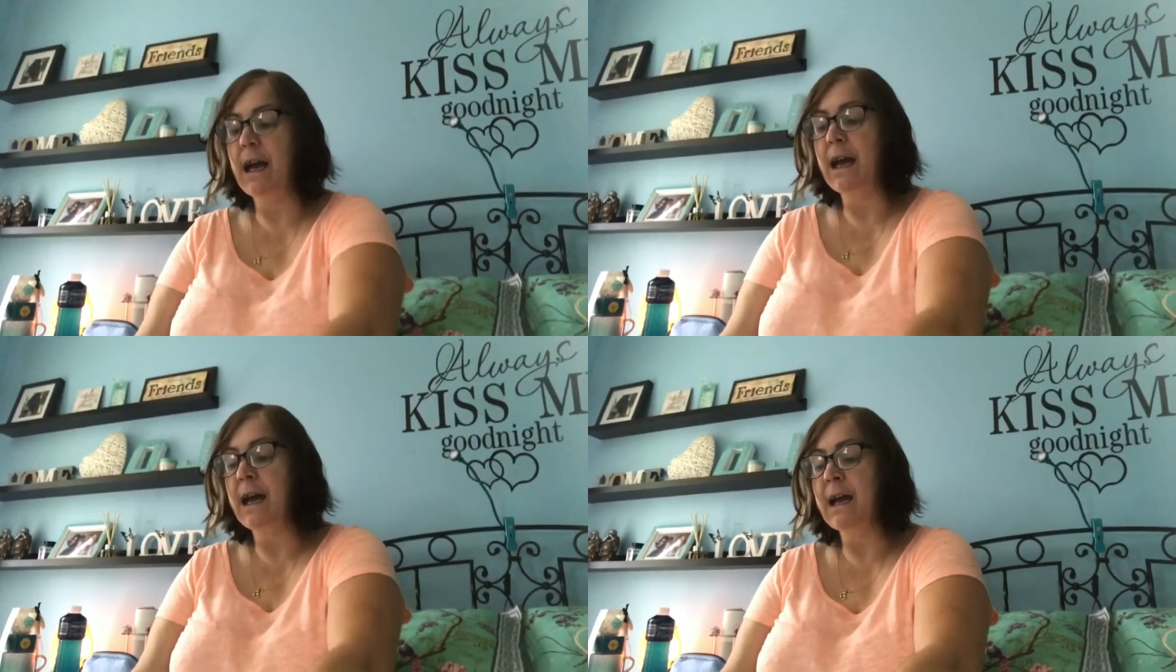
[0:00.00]

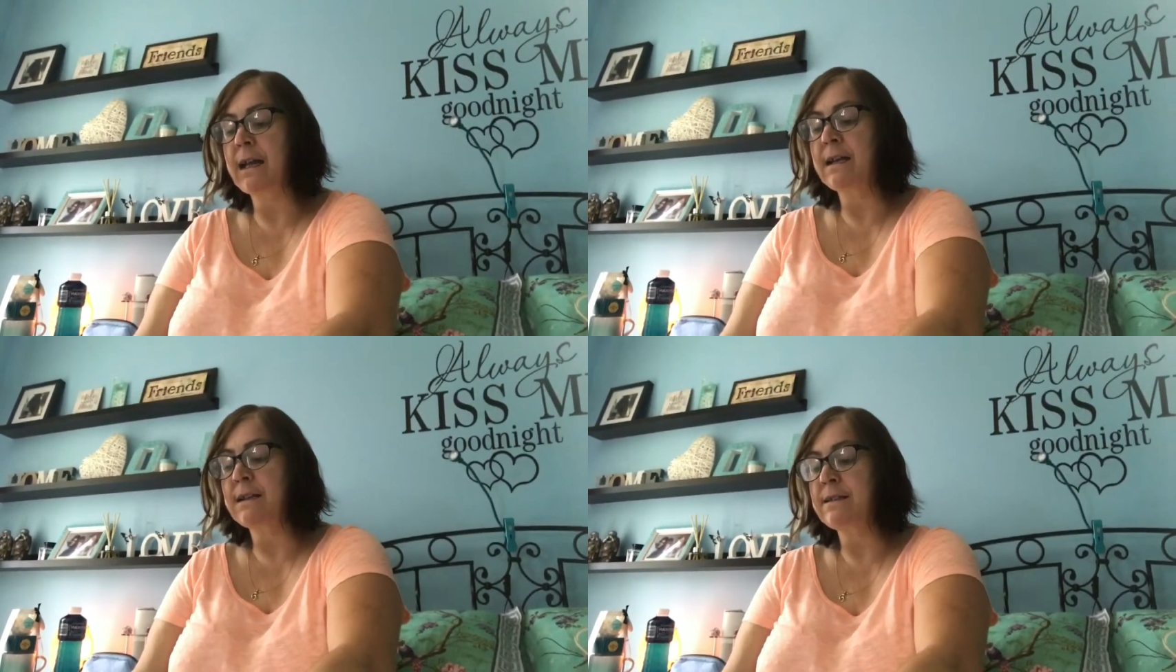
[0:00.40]

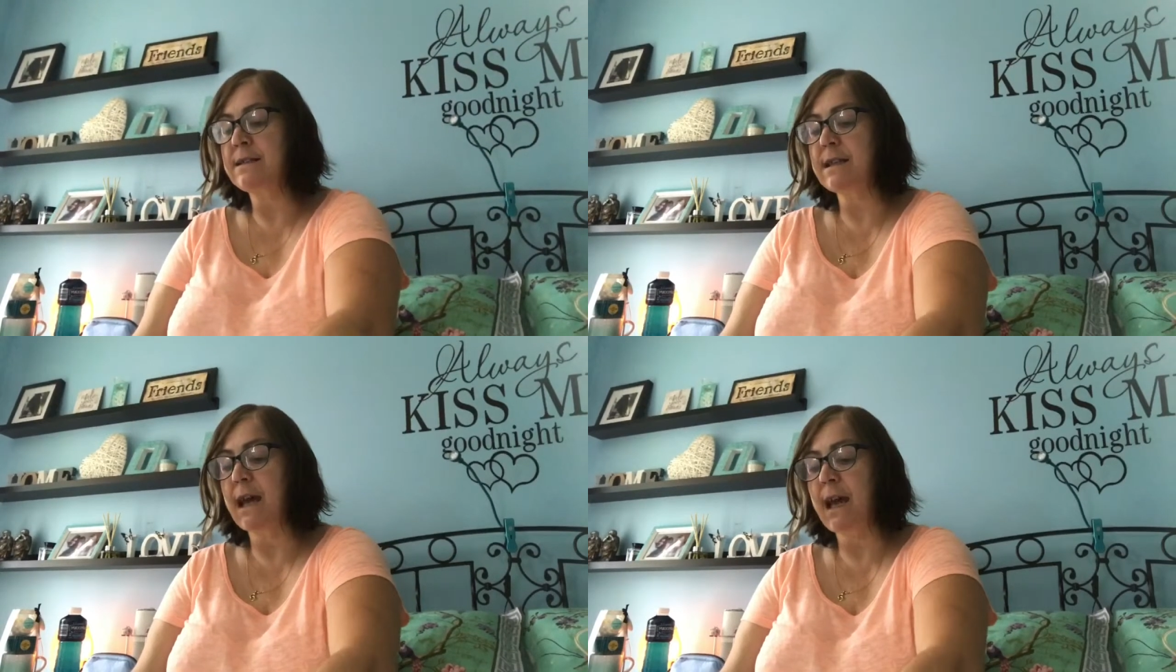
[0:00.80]
And
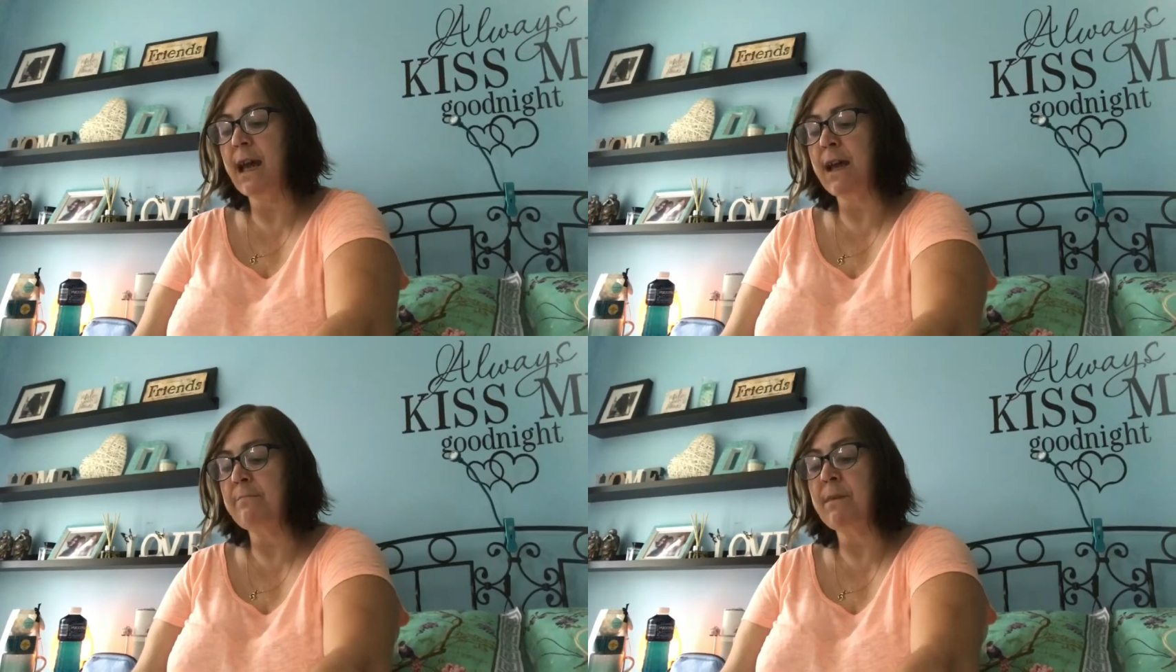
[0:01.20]

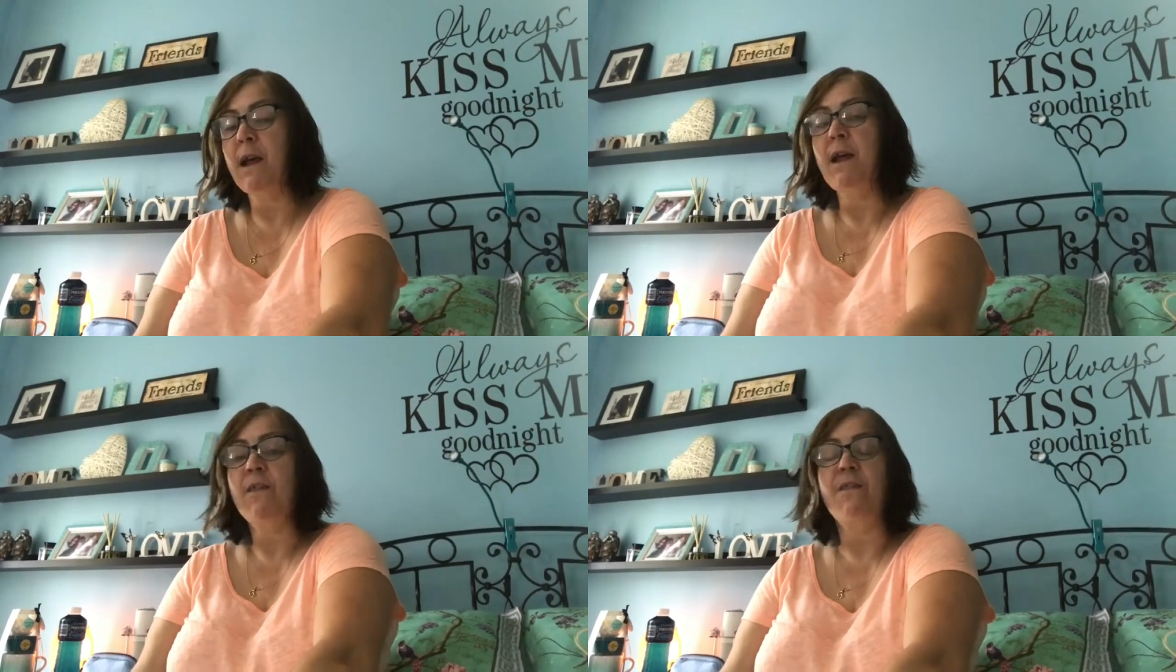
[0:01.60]

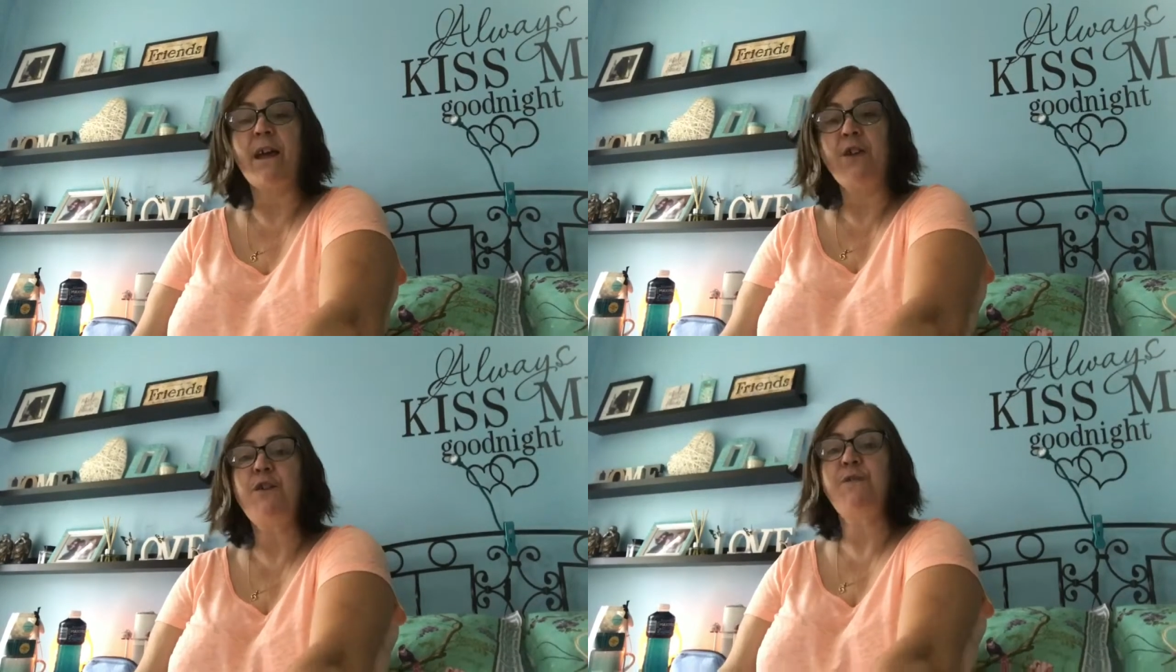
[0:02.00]
thank